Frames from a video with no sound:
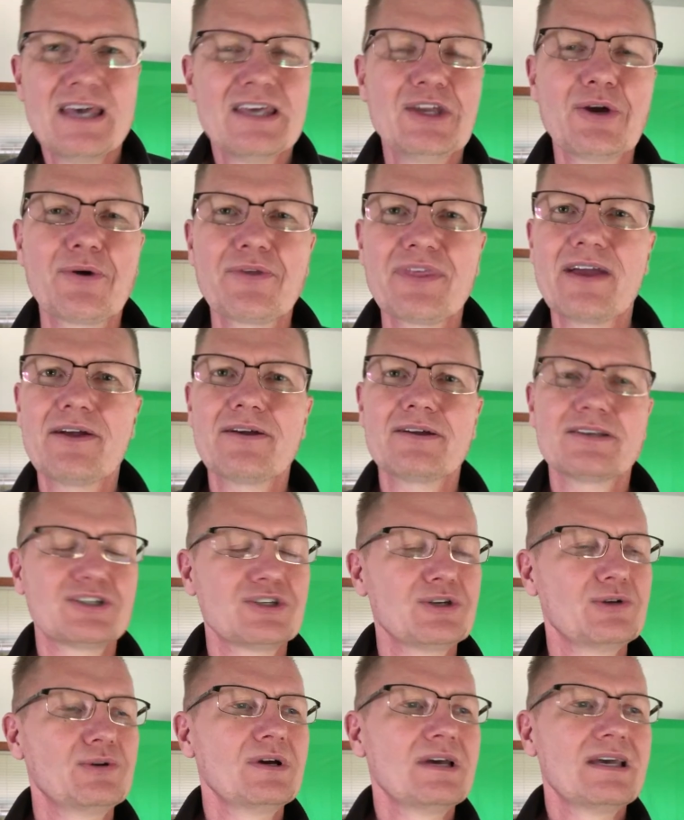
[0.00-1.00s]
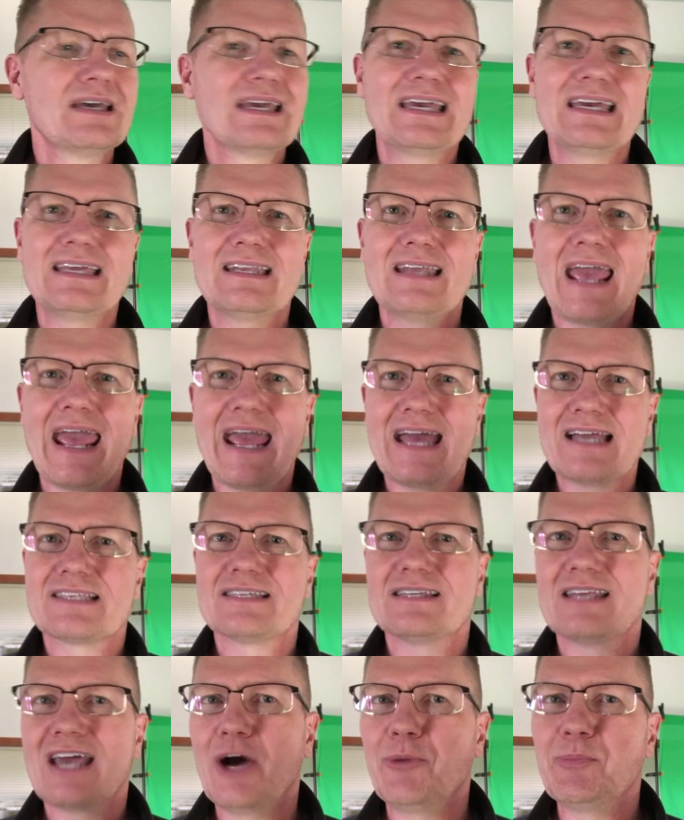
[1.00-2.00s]
You're there to enhance
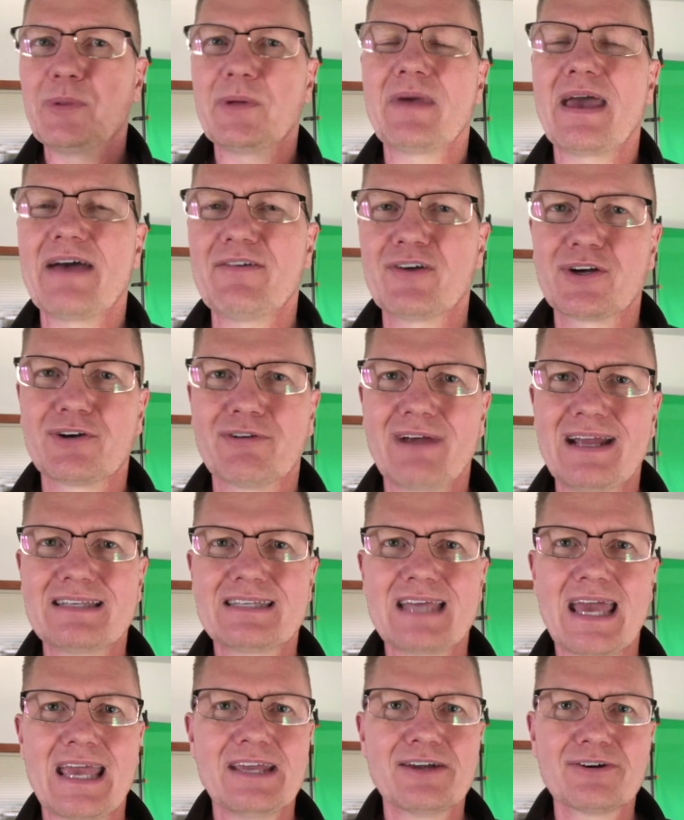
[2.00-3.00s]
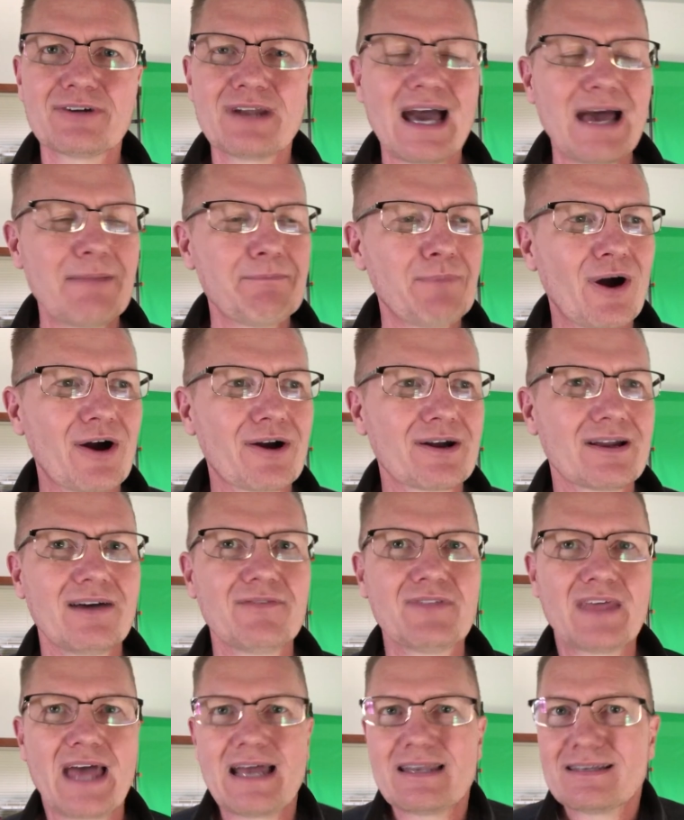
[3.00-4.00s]
and help them have a great day. You're not part
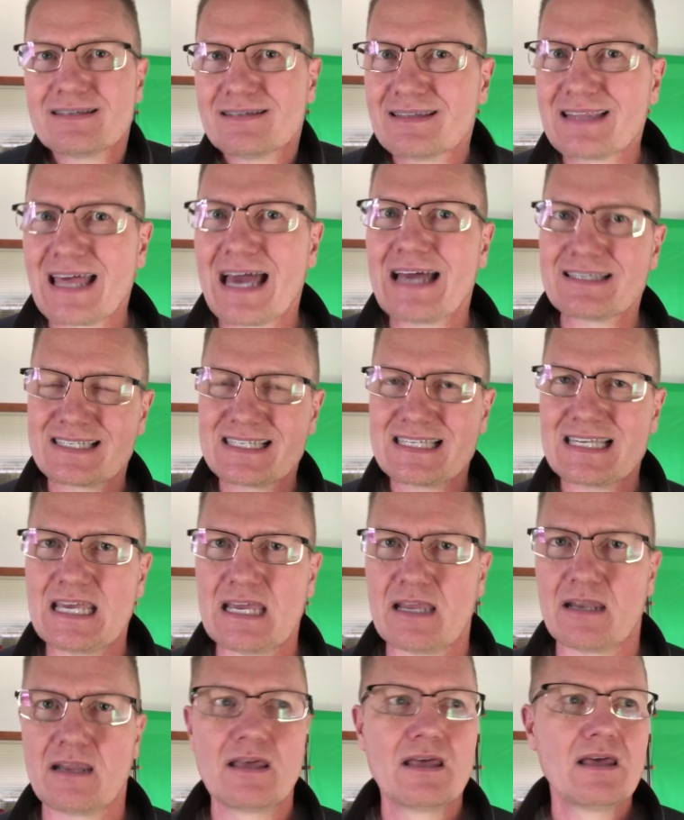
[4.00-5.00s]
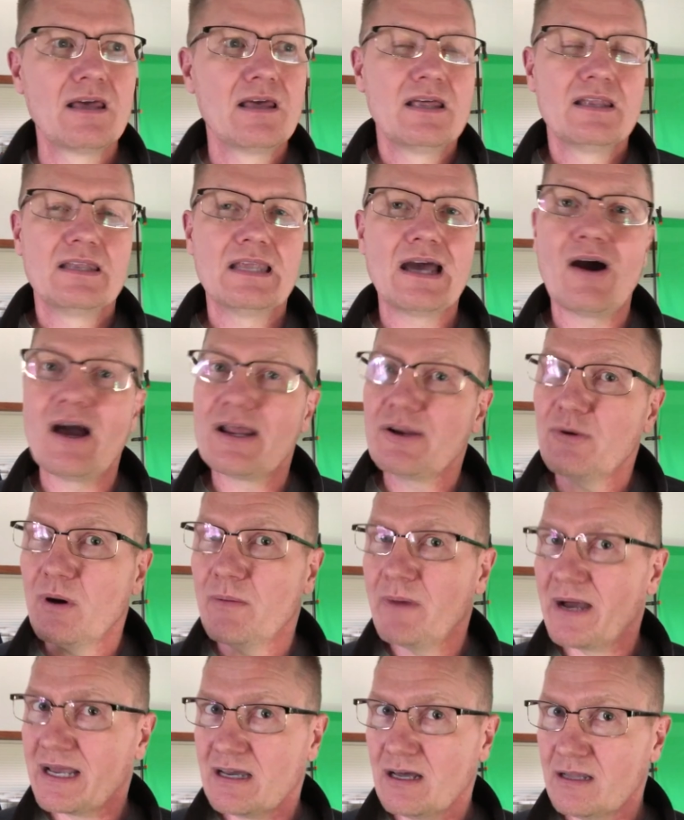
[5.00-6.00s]
of that, that scene. Now I don't
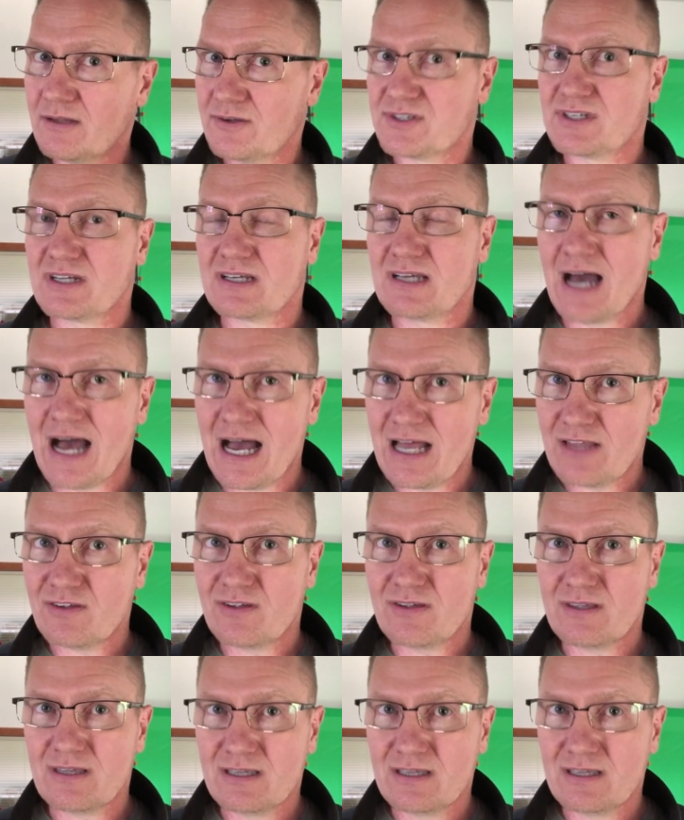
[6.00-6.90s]
want my colors to con